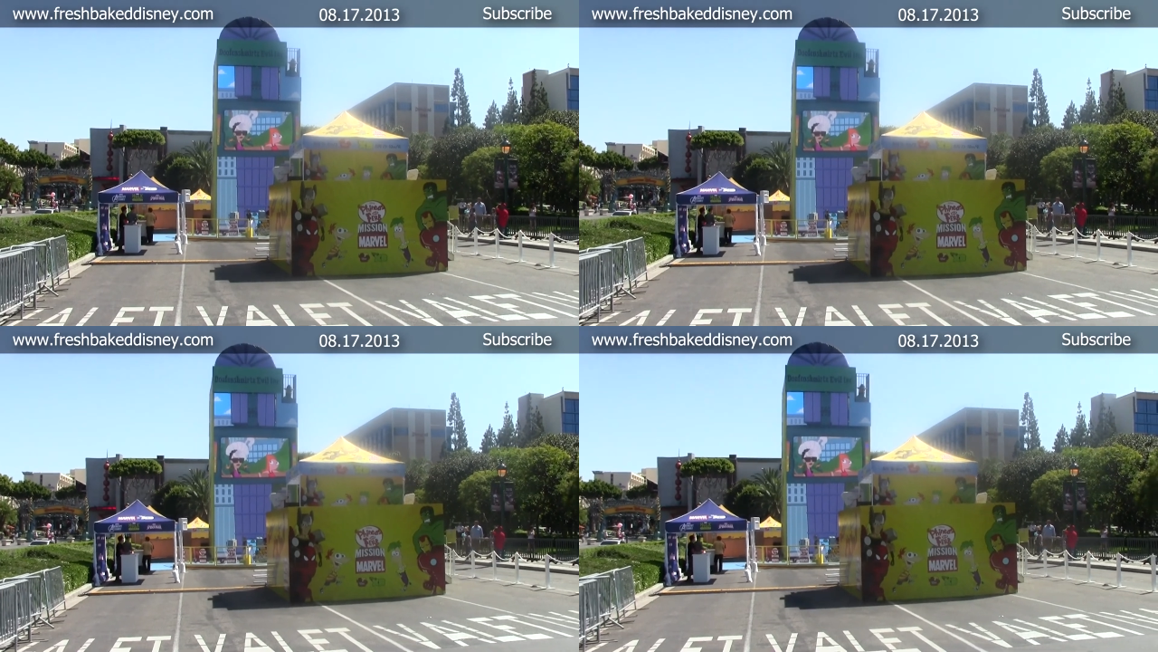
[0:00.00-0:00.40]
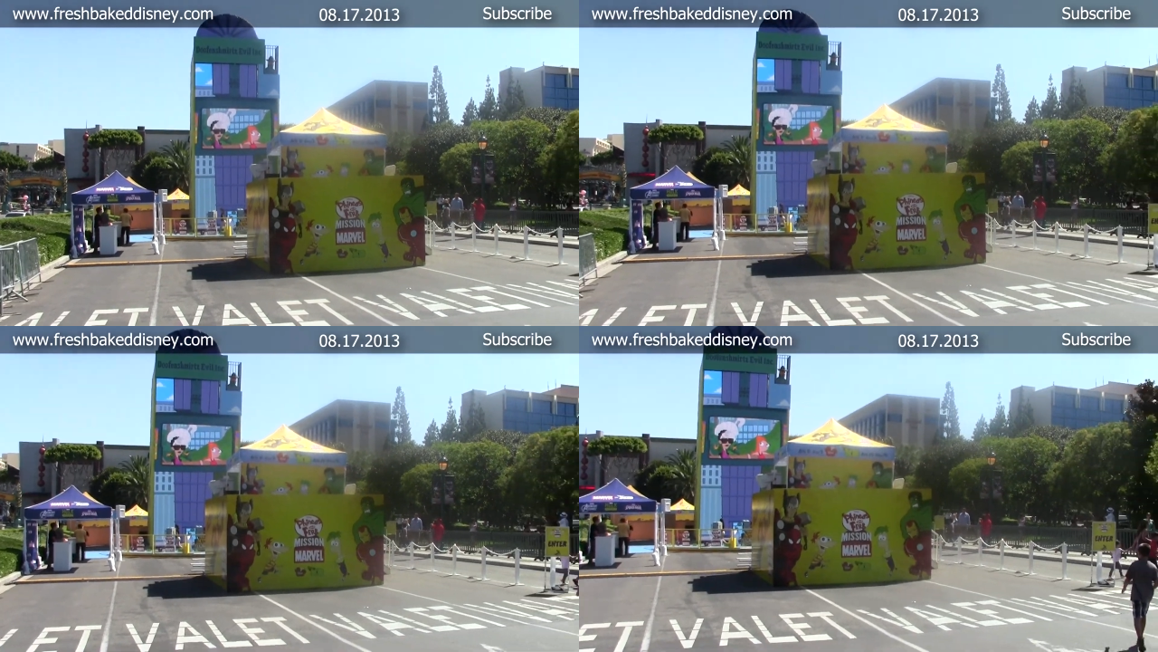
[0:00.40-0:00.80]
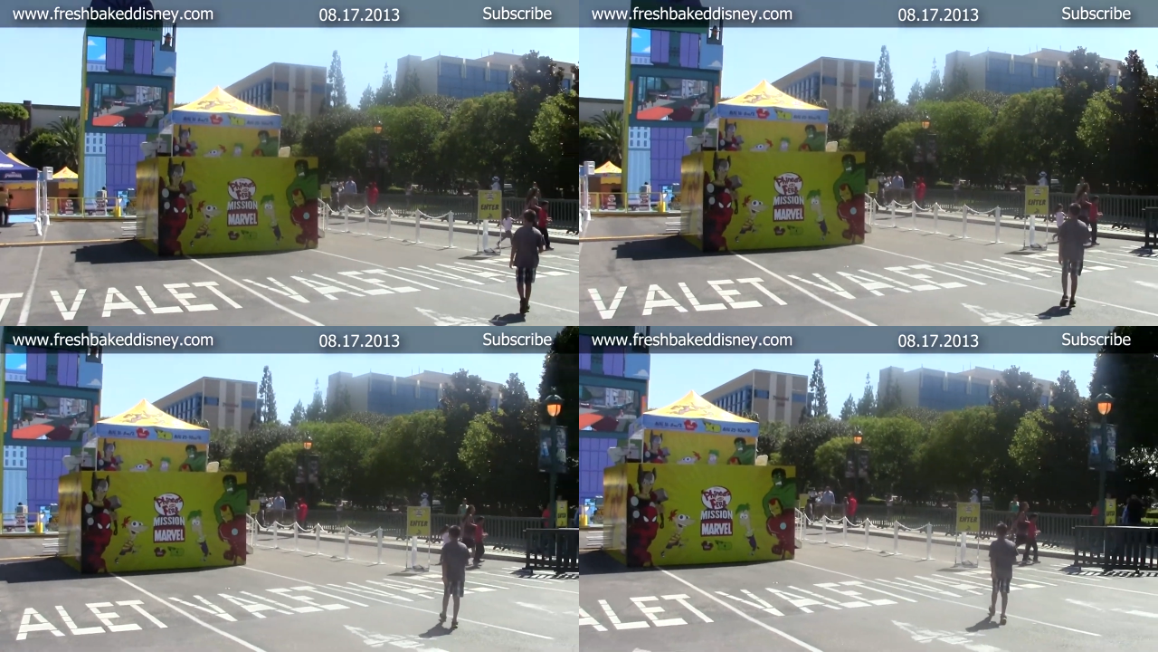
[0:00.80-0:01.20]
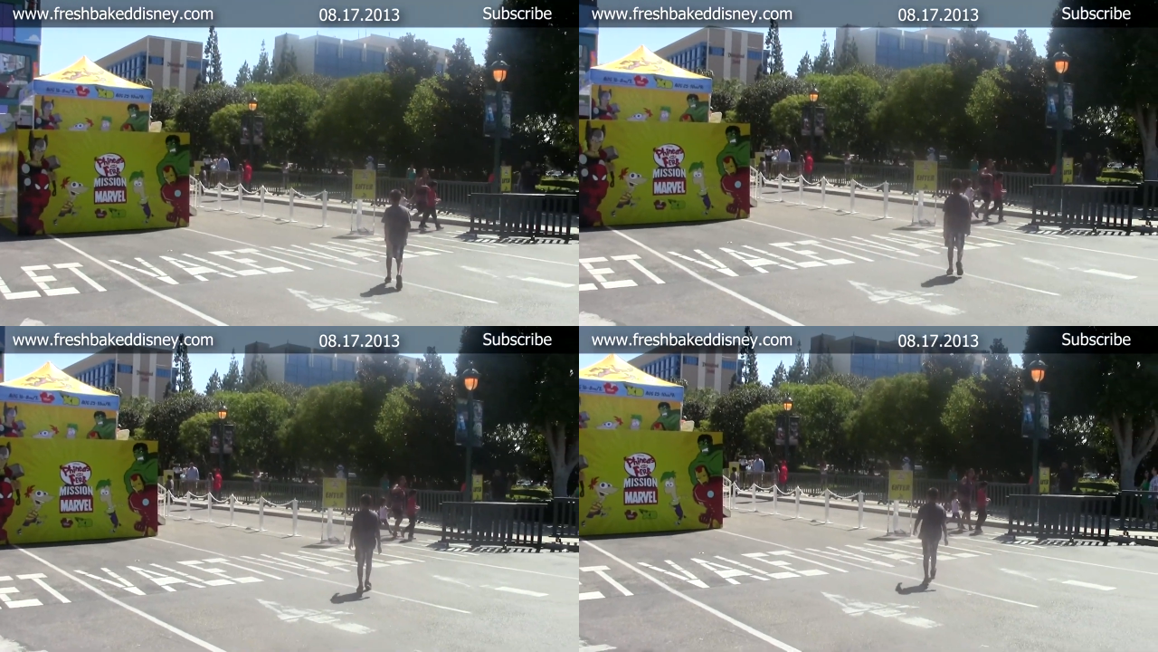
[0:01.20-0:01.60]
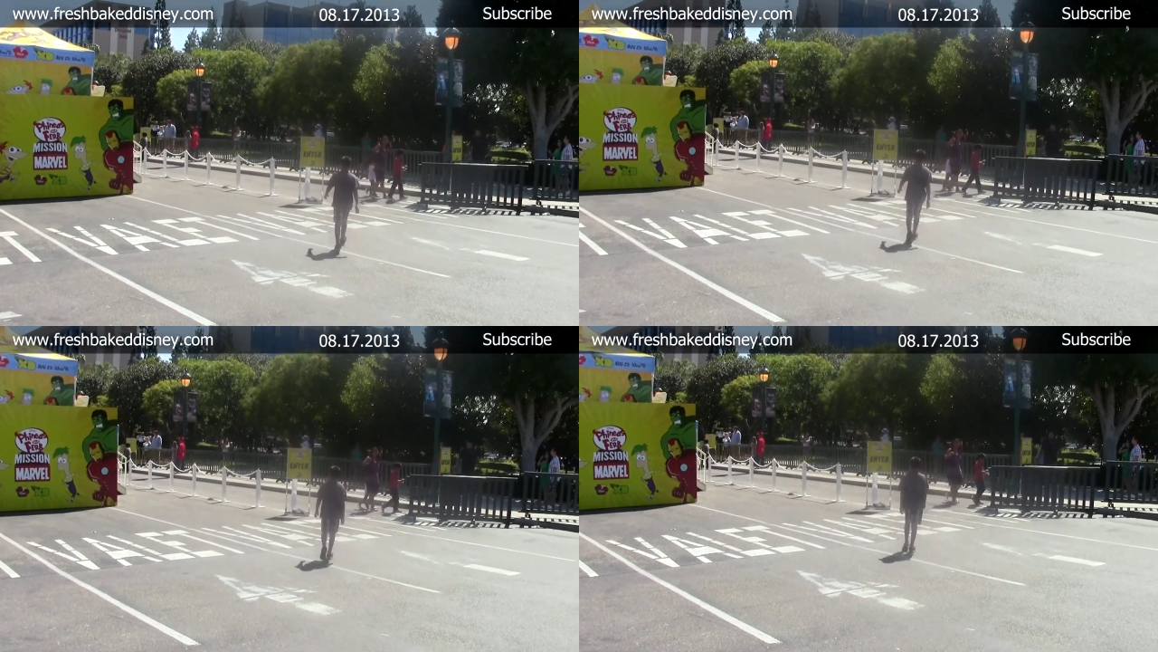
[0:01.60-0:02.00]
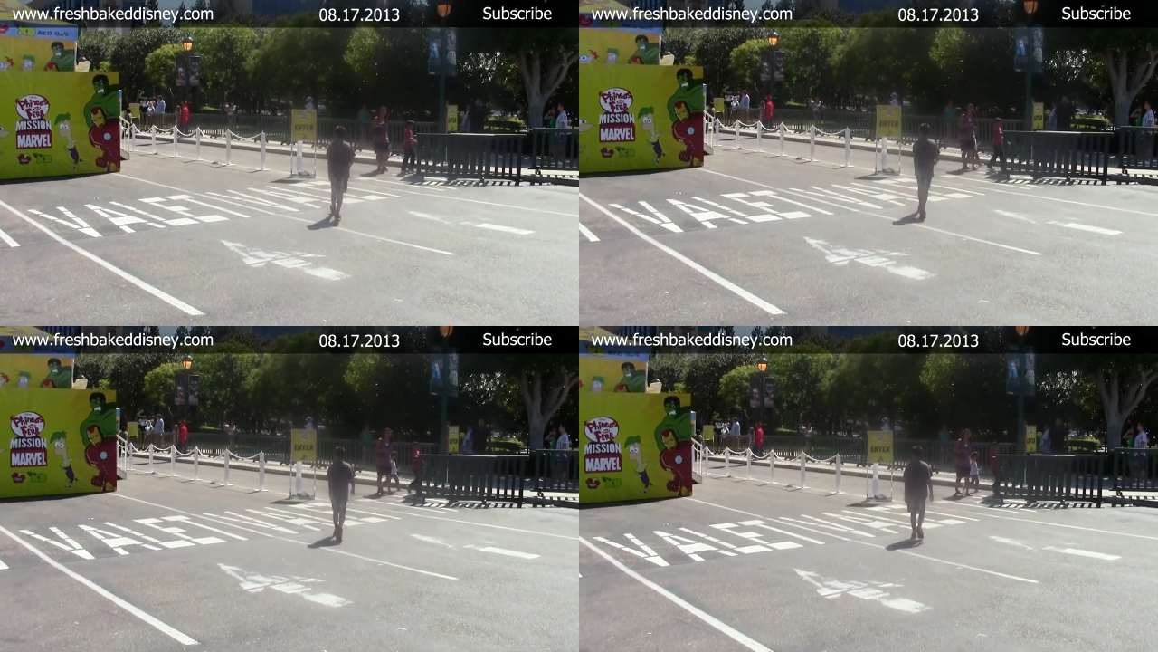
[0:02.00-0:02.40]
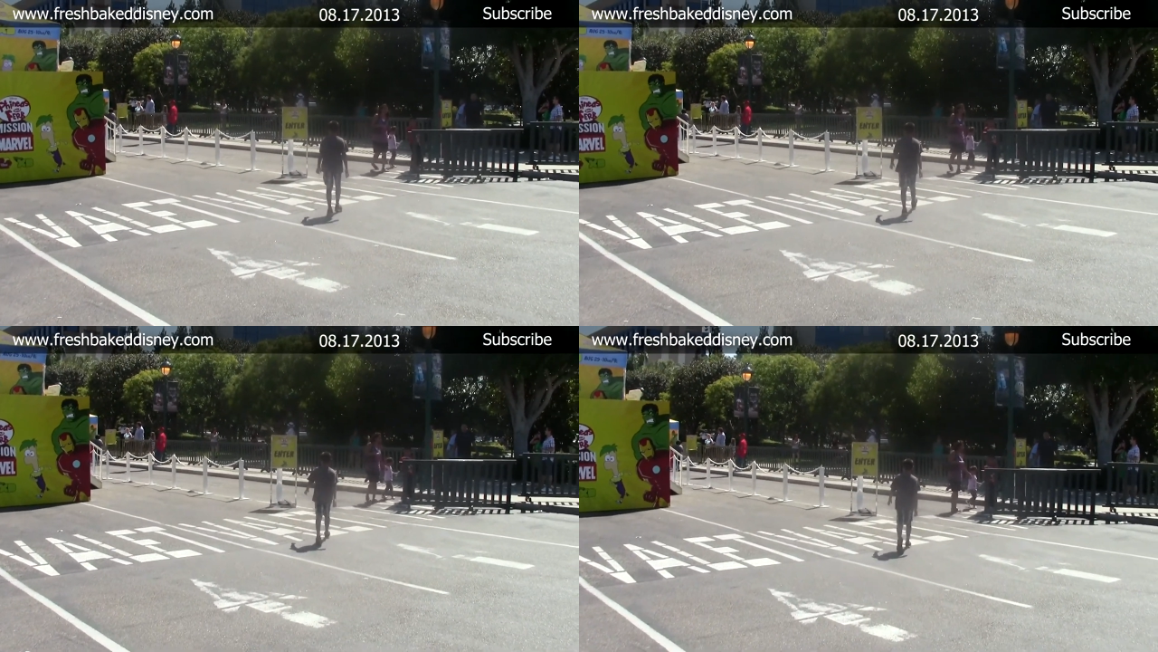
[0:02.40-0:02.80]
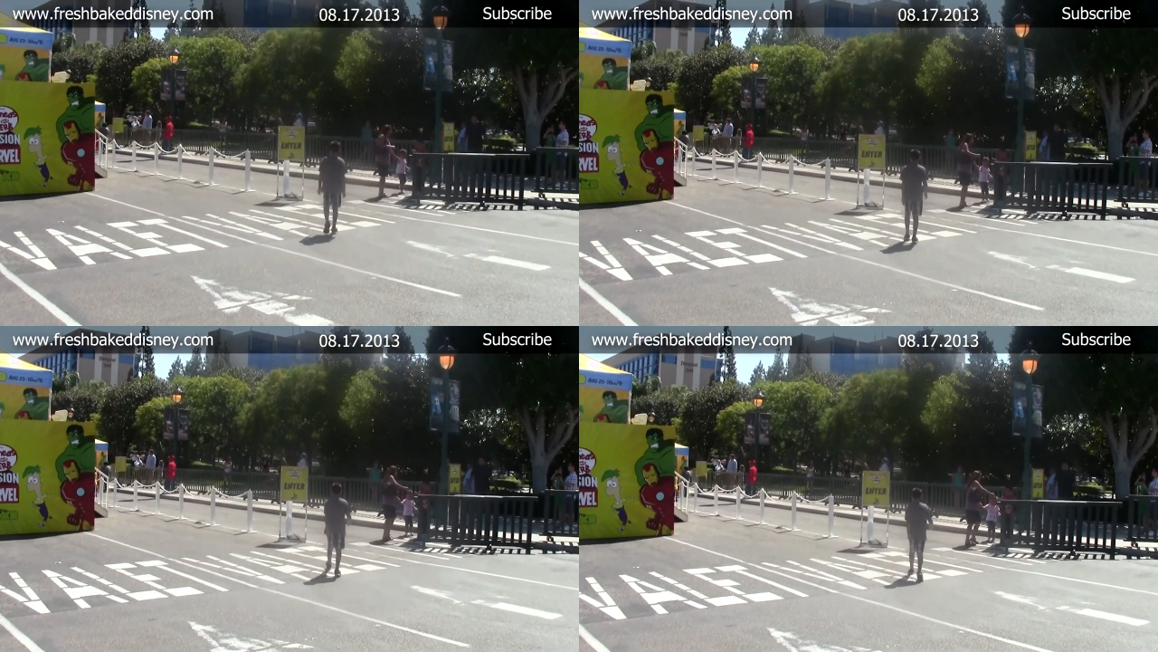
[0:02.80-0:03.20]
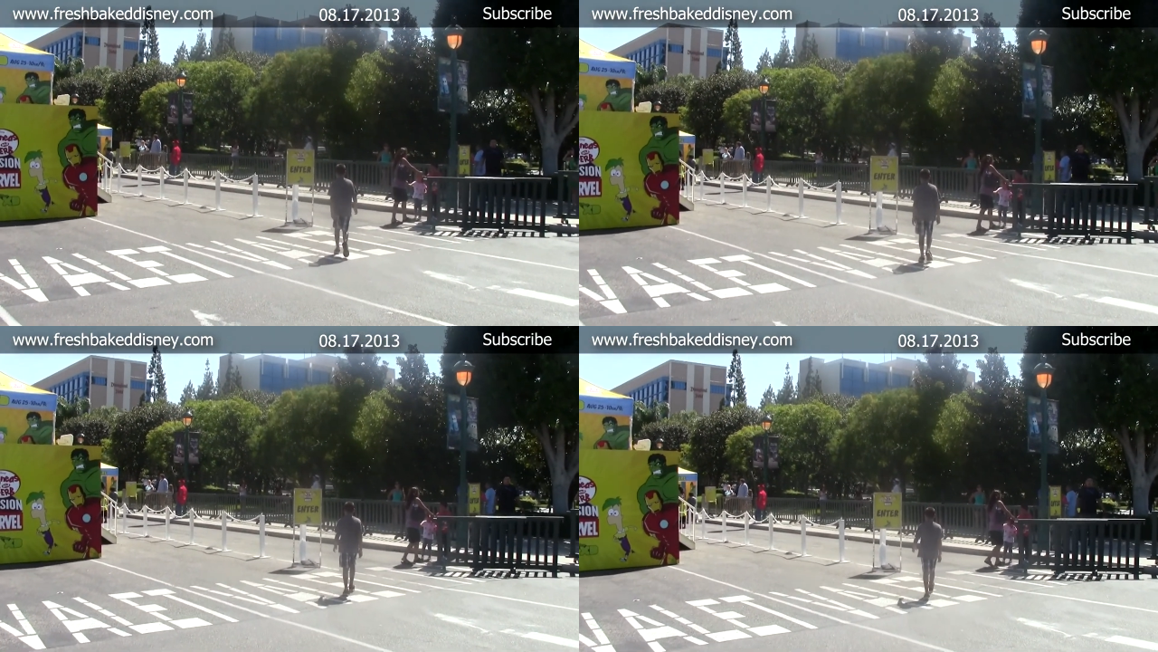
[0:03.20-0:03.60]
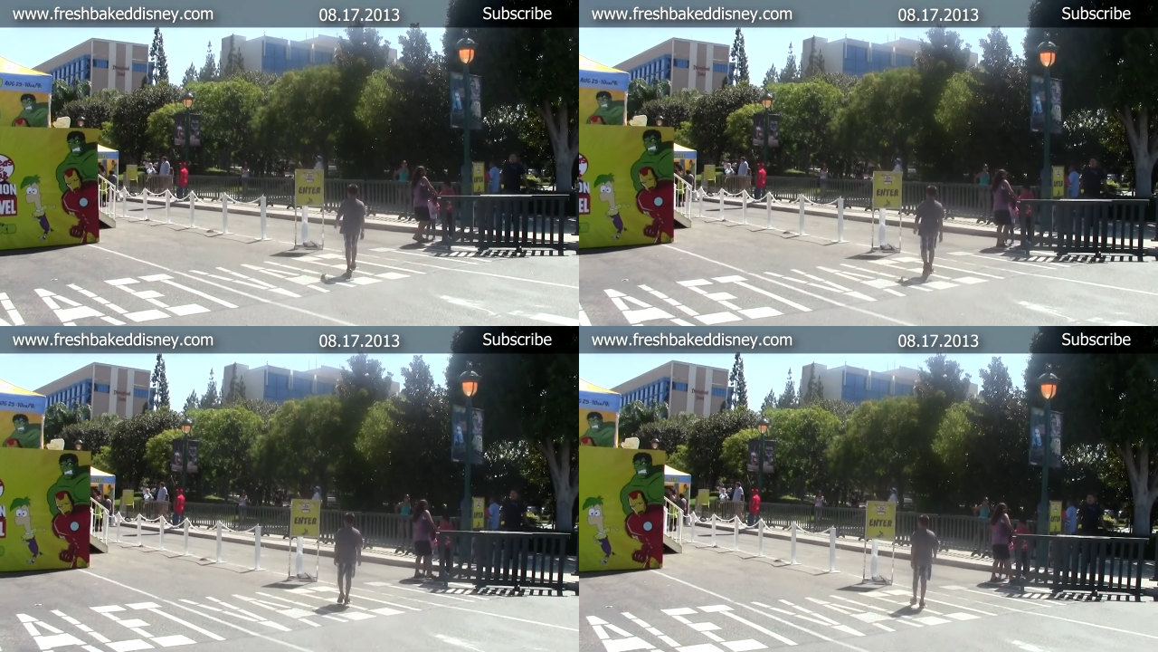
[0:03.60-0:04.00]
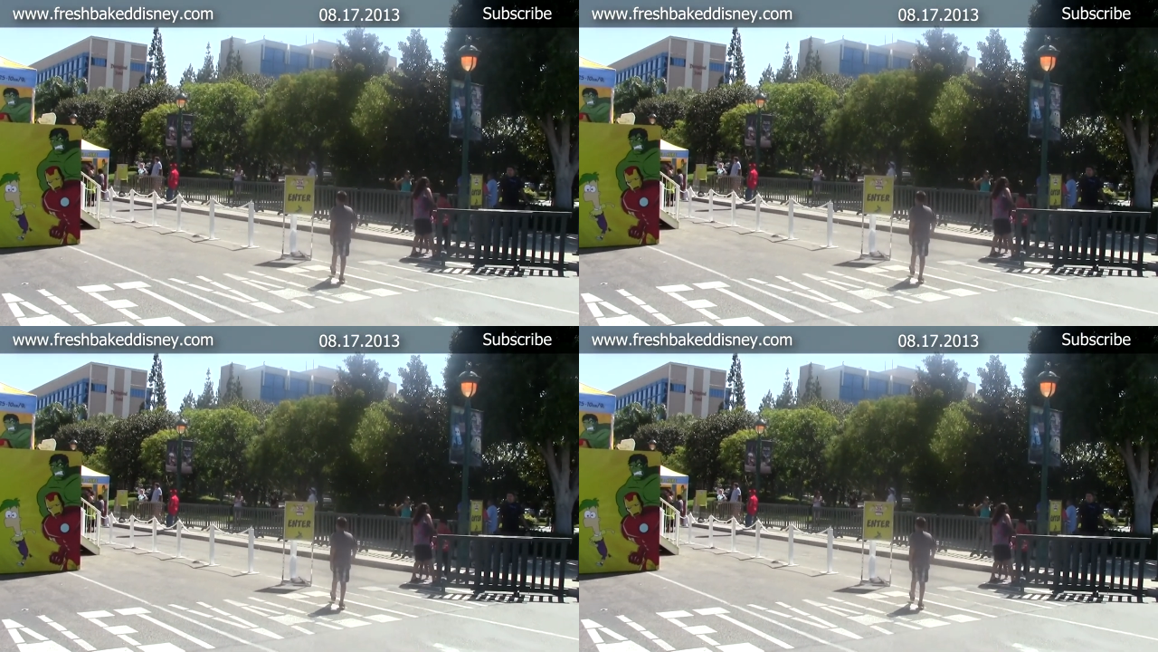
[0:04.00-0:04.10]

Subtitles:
No face is visible, so there are no lips to read.